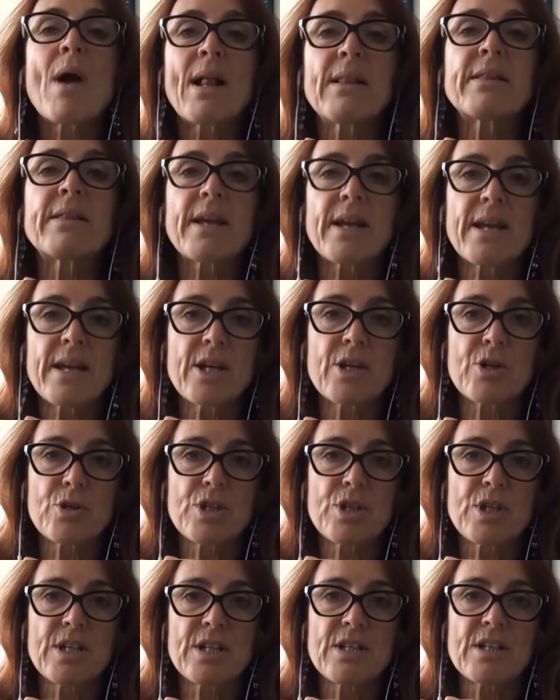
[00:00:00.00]
the
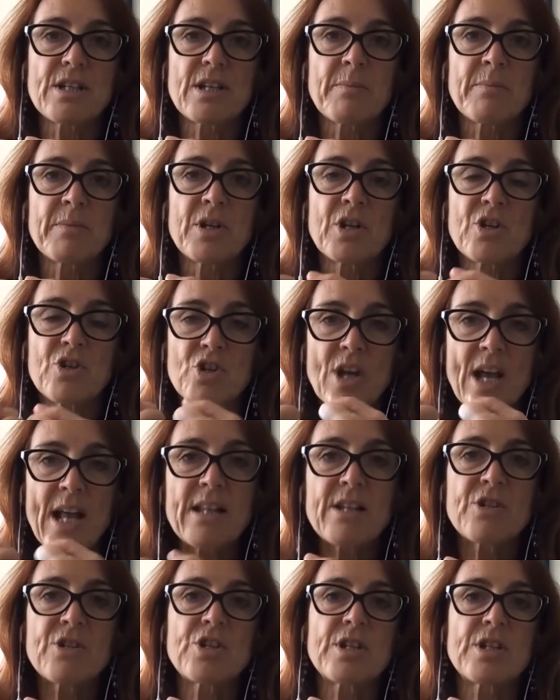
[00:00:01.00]
ecosystem, the
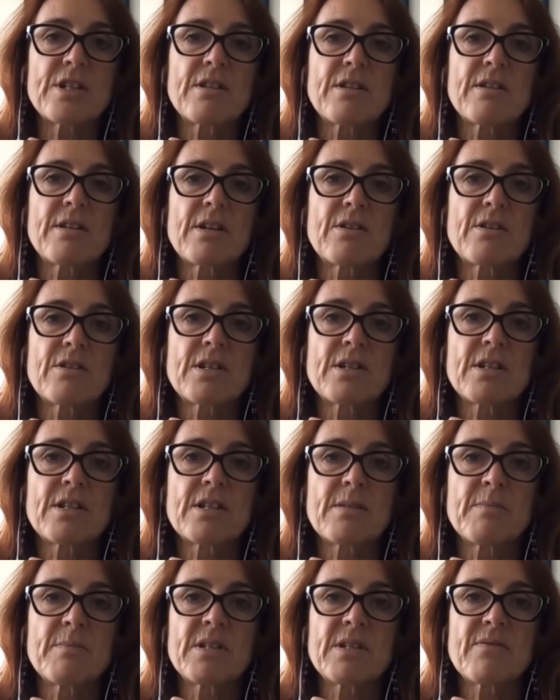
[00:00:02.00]
challenges the
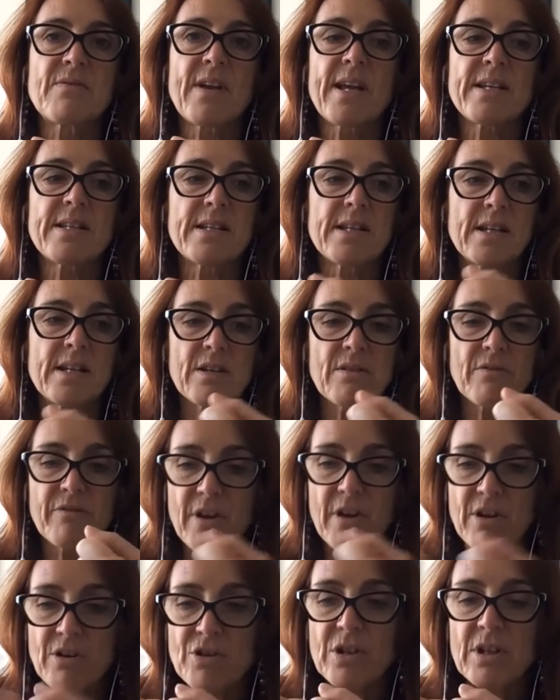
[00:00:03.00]
ecosystem is facing, the
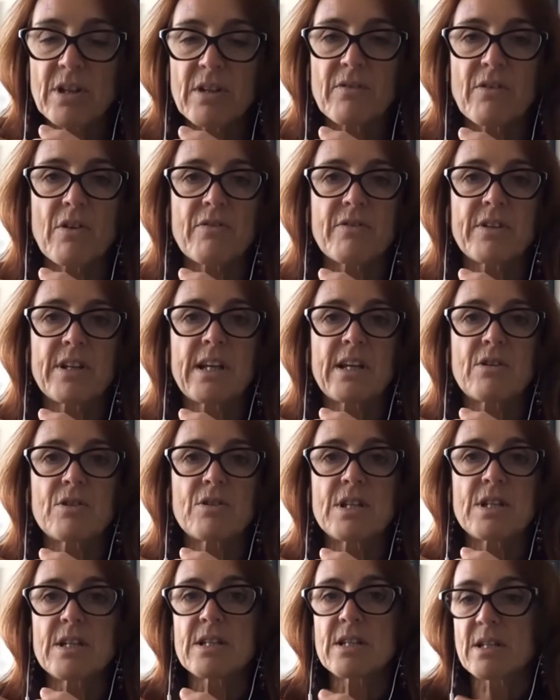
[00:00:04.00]
functioning of the
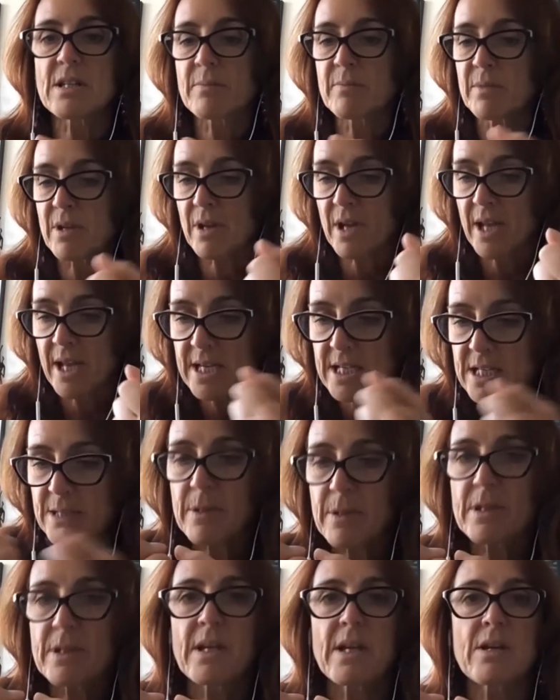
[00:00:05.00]
ecosystem, the
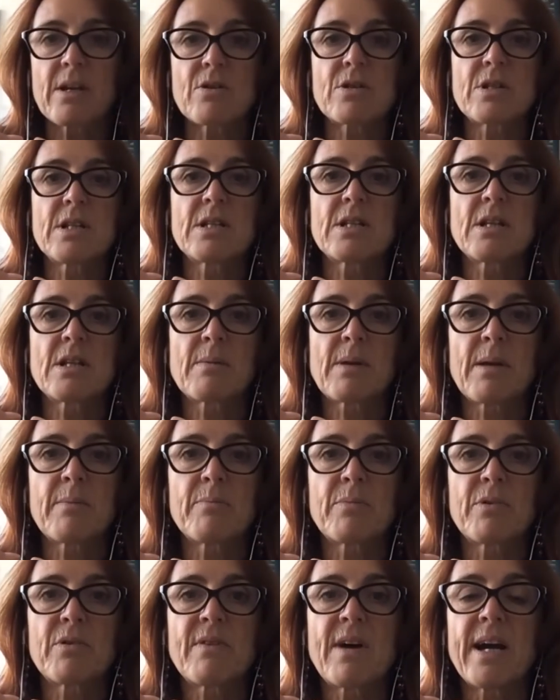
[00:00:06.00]
extra the ecosystem
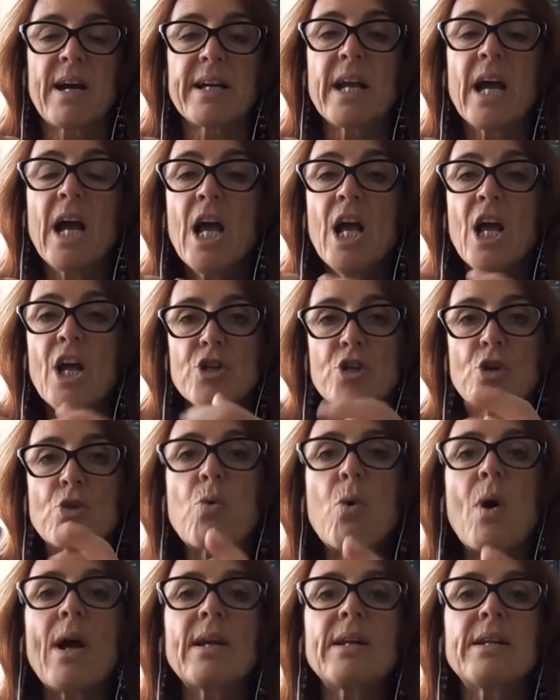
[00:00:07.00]
can provide, the
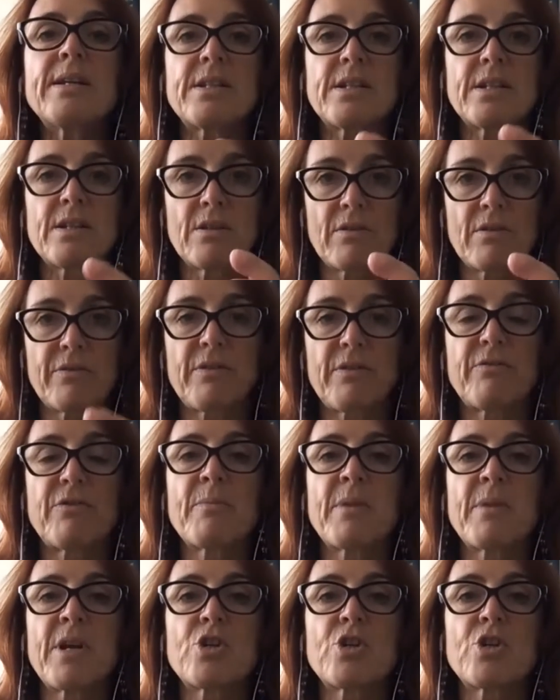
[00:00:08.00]
quality of
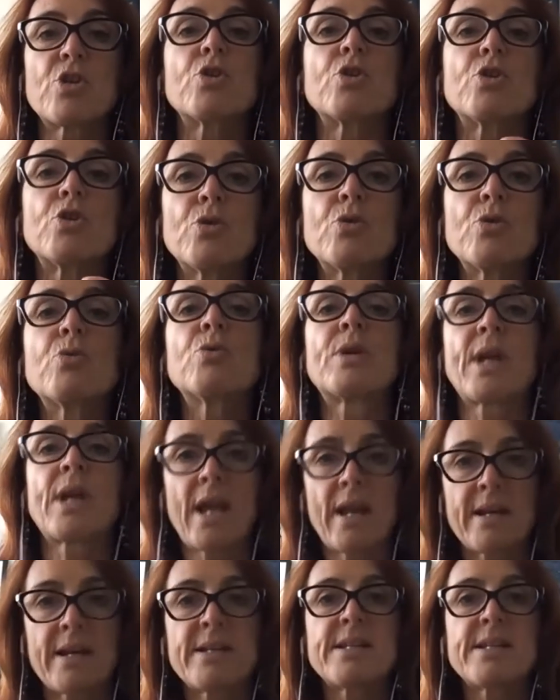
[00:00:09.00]
information you can